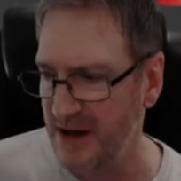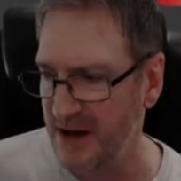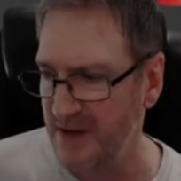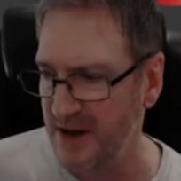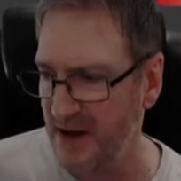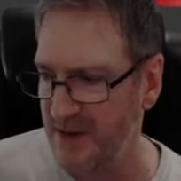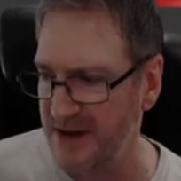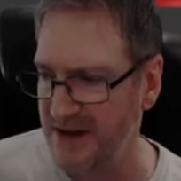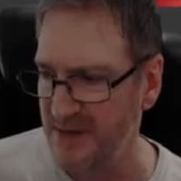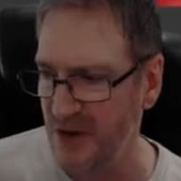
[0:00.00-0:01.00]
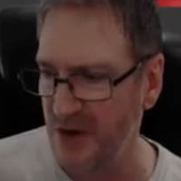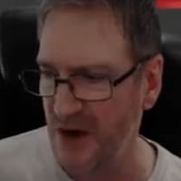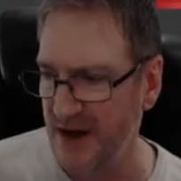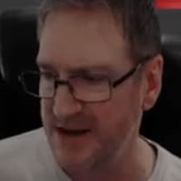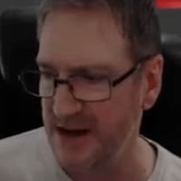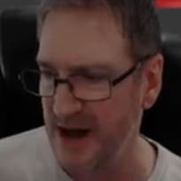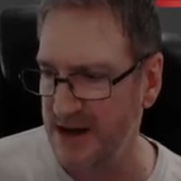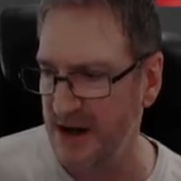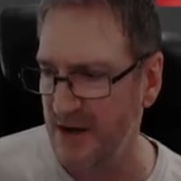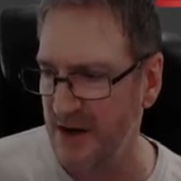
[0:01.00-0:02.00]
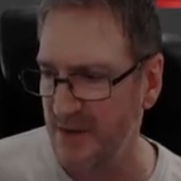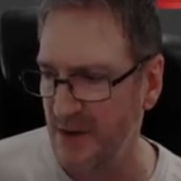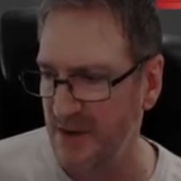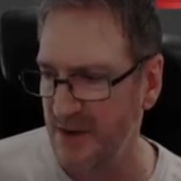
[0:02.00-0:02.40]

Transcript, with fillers: uh, even having a small isolated area full